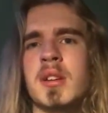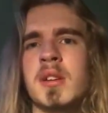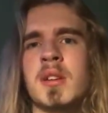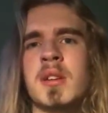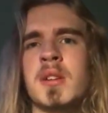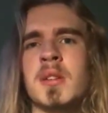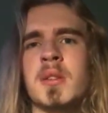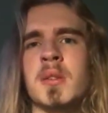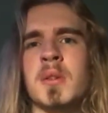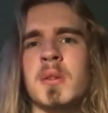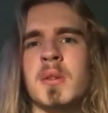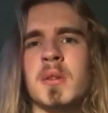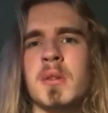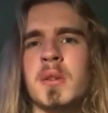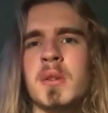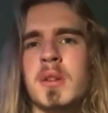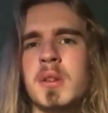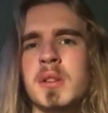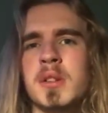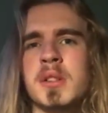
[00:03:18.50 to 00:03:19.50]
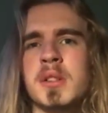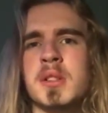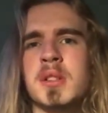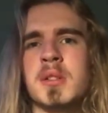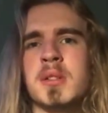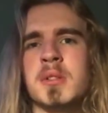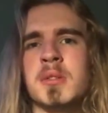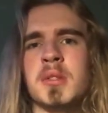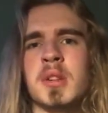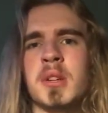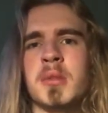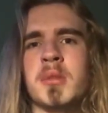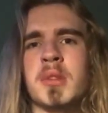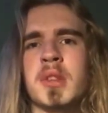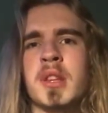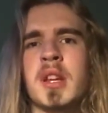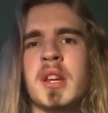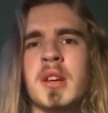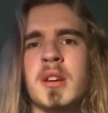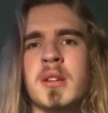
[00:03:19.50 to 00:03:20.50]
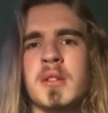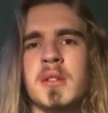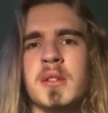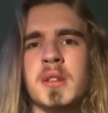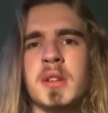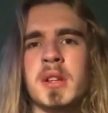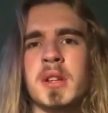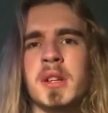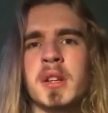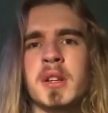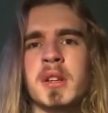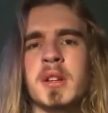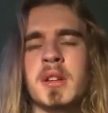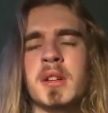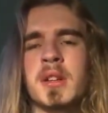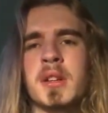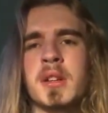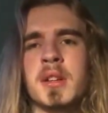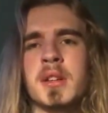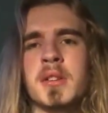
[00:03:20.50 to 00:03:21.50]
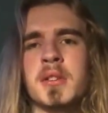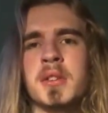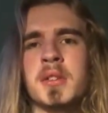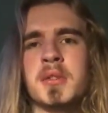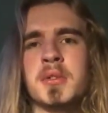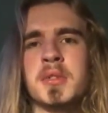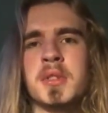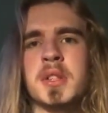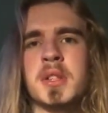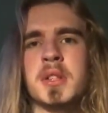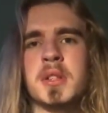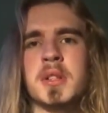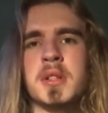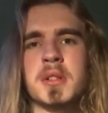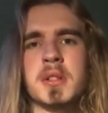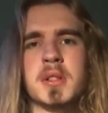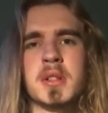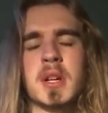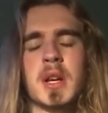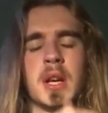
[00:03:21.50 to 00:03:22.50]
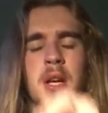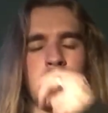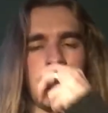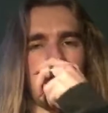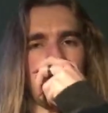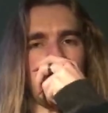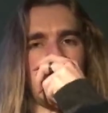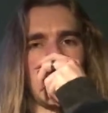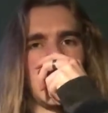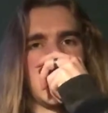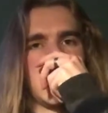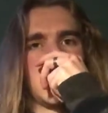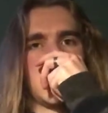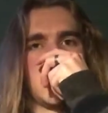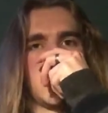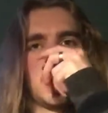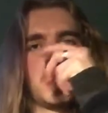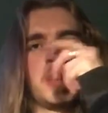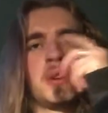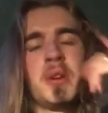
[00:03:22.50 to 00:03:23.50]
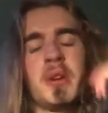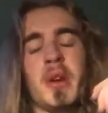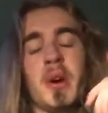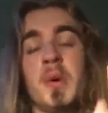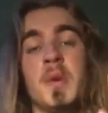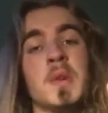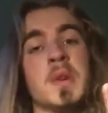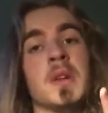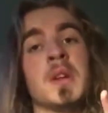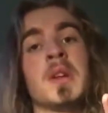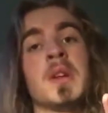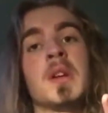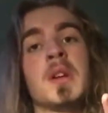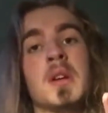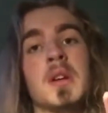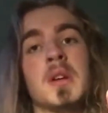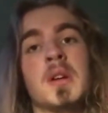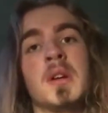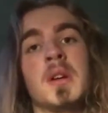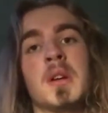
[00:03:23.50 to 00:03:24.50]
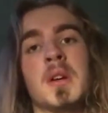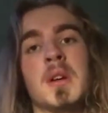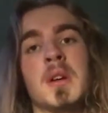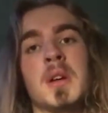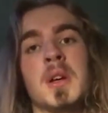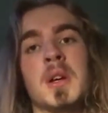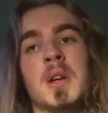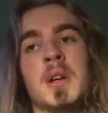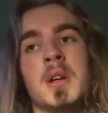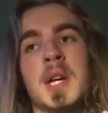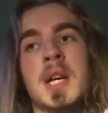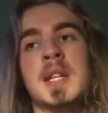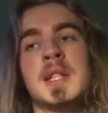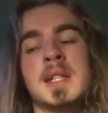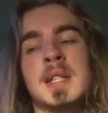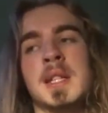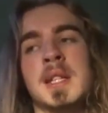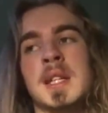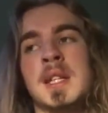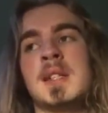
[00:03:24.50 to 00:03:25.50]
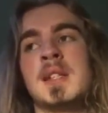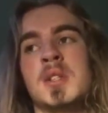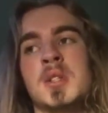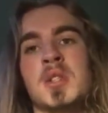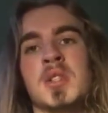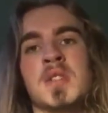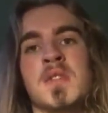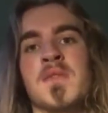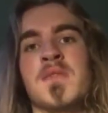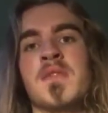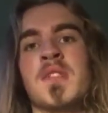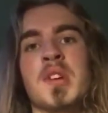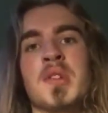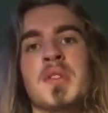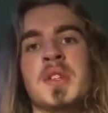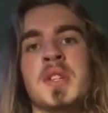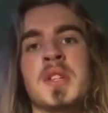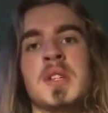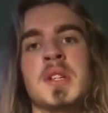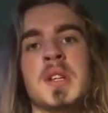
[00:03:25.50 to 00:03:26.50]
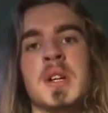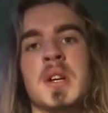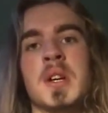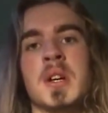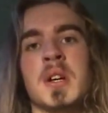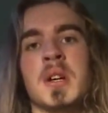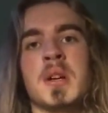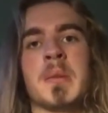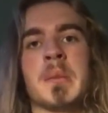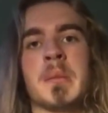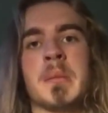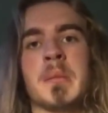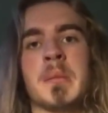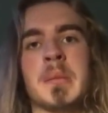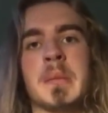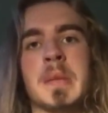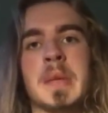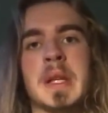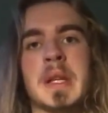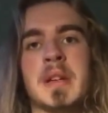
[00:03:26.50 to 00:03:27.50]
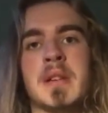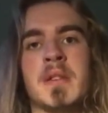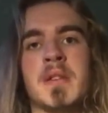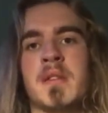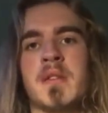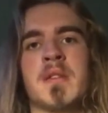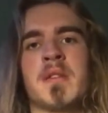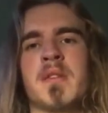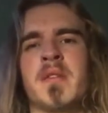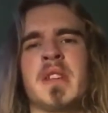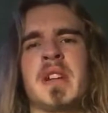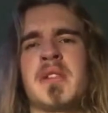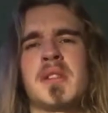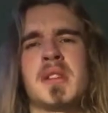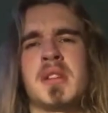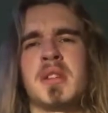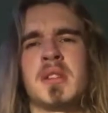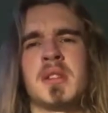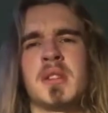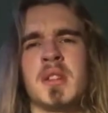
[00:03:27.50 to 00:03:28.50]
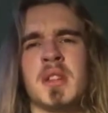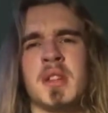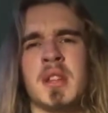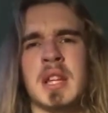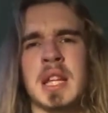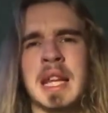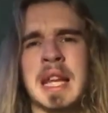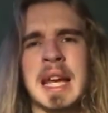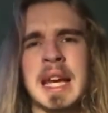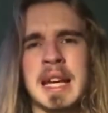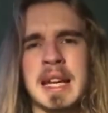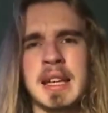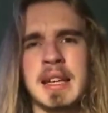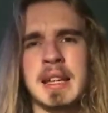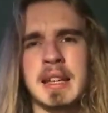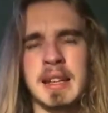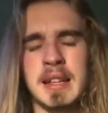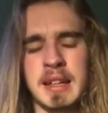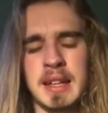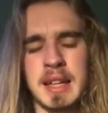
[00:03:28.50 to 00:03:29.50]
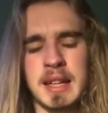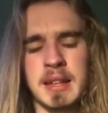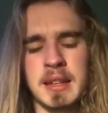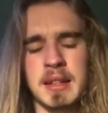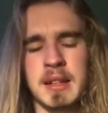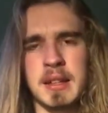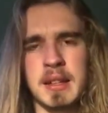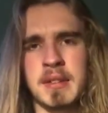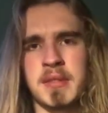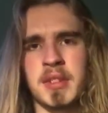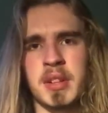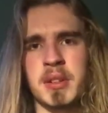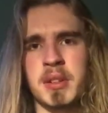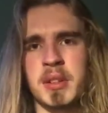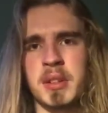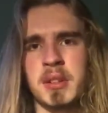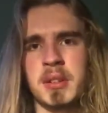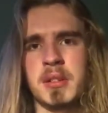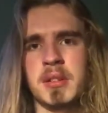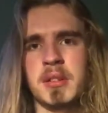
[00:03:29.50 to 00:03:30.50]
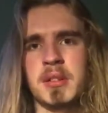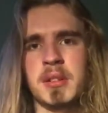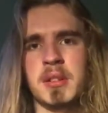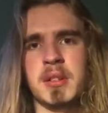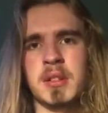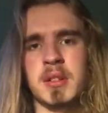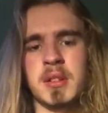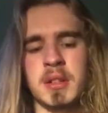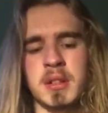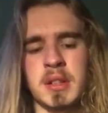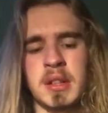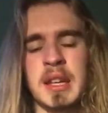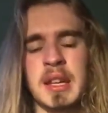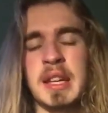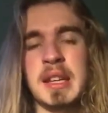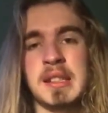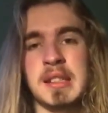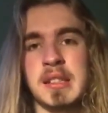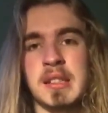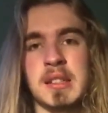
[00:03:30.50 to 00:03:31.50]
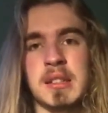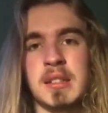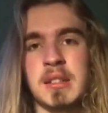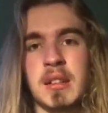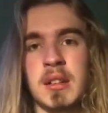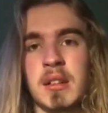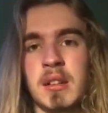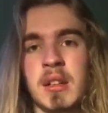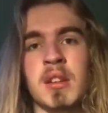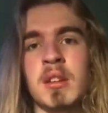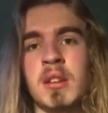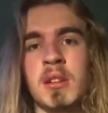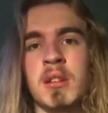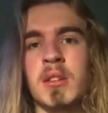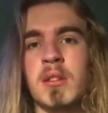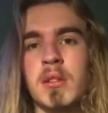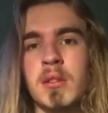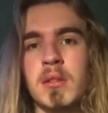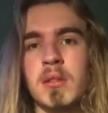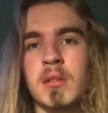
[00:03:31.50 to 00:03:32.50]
you know, still, like, what the hell? It, it, it was ridiculous. Not only is it is it just very, um, very lack, uh, very uh, lazy, uh, you know,